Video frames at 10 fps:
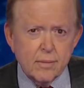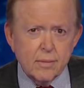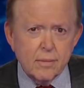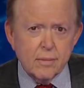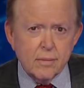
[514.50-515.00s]

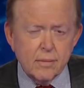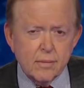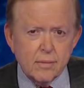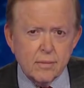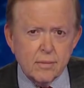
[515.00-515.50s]

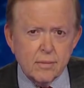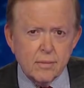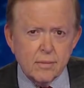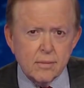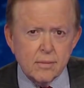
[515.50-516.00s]

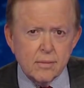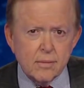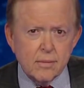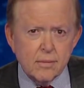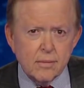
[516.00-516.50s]

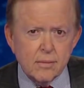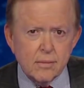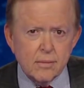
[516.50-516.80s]
This person isn't speaking.